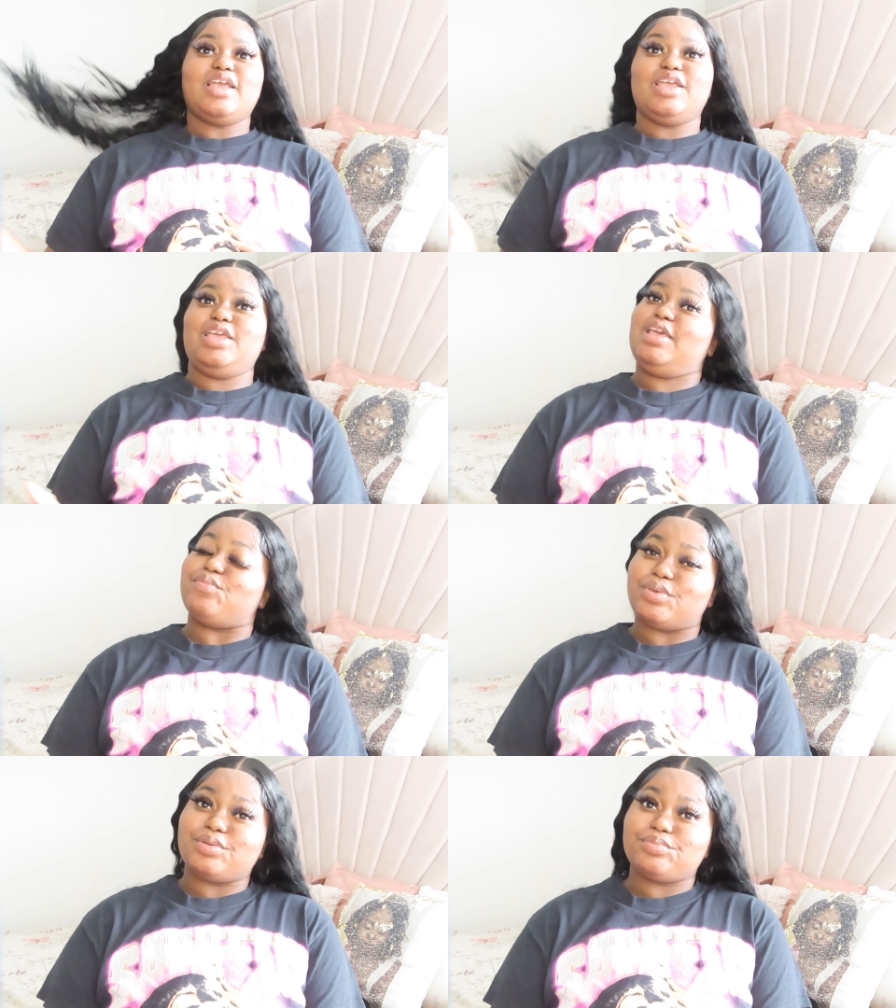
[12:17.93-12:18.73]

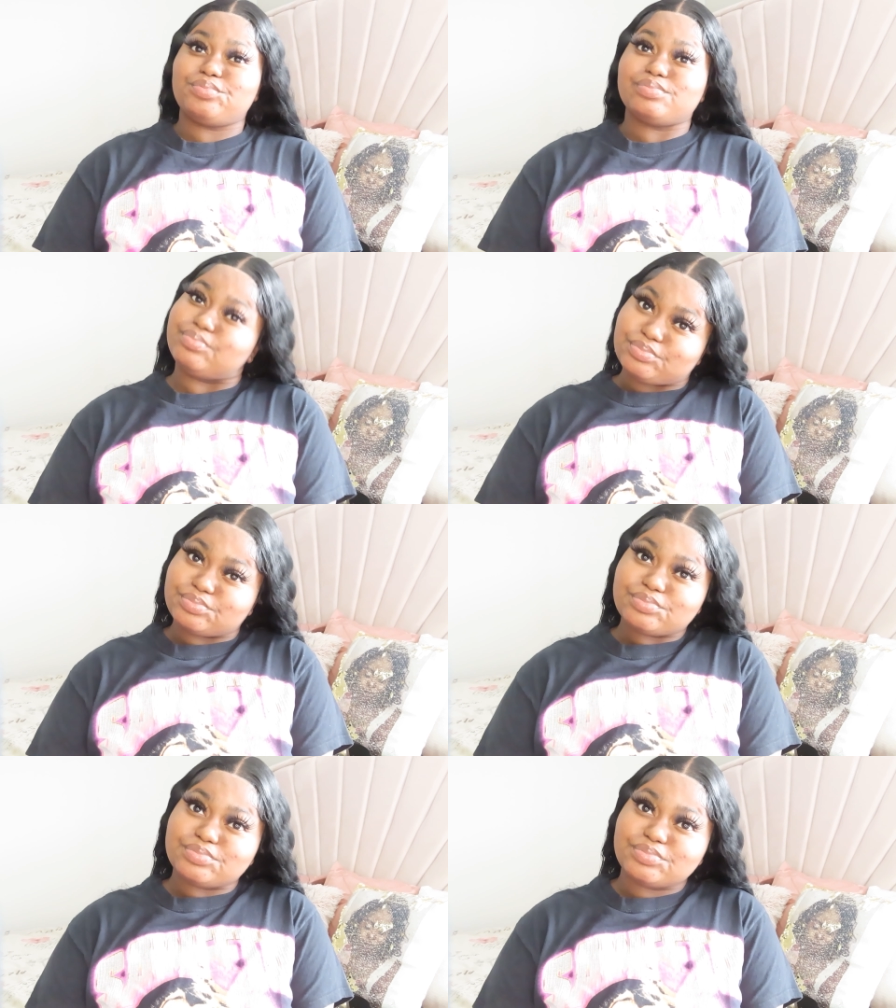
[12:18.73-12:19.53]
giving.
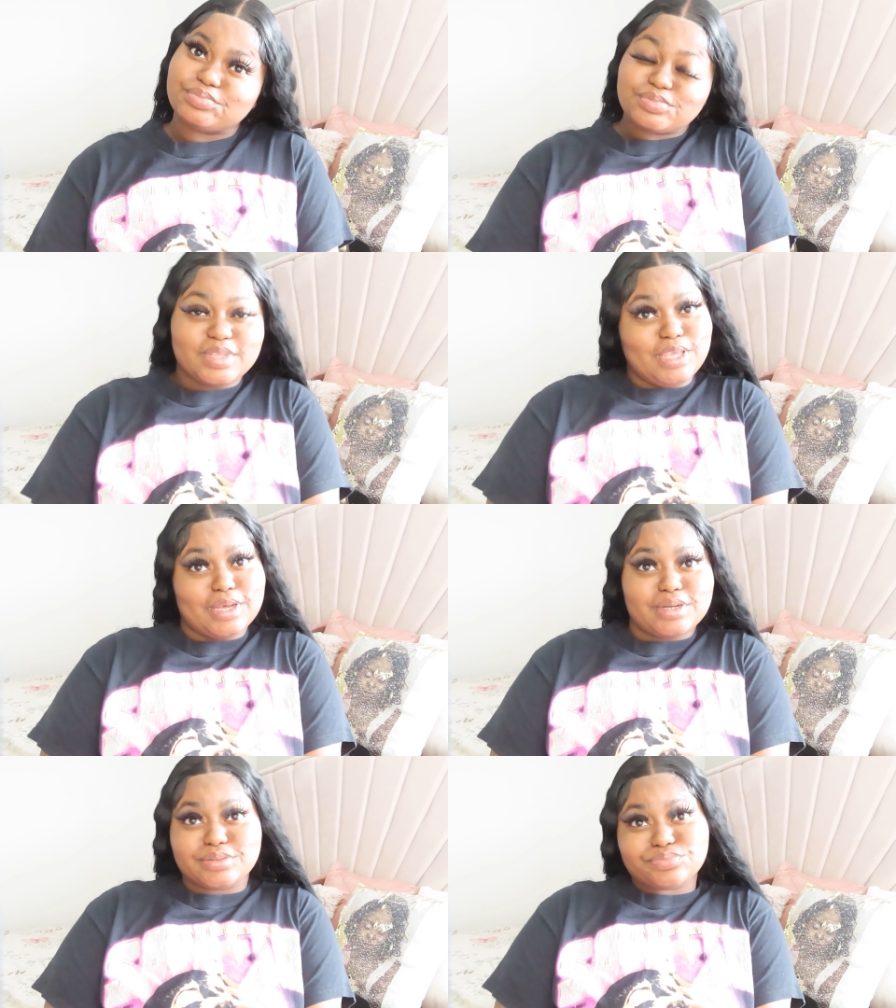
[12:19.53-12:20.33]
Mm-hmm.
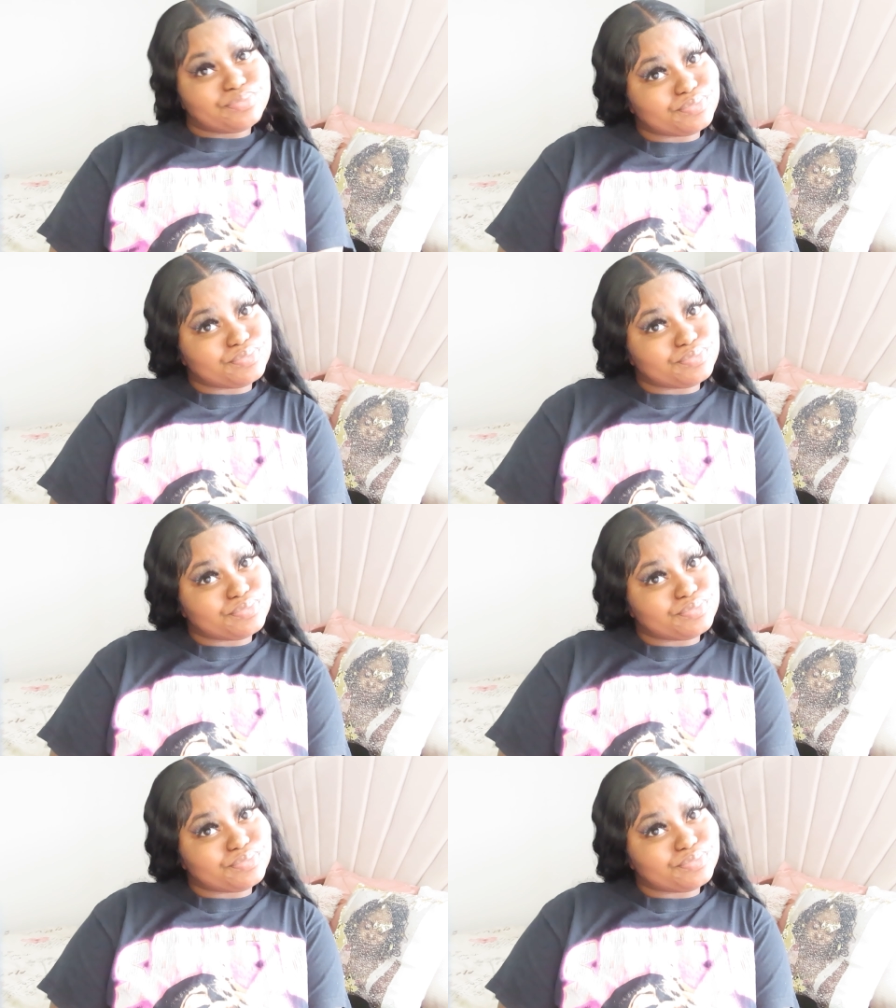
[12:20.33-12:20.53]
Yeah.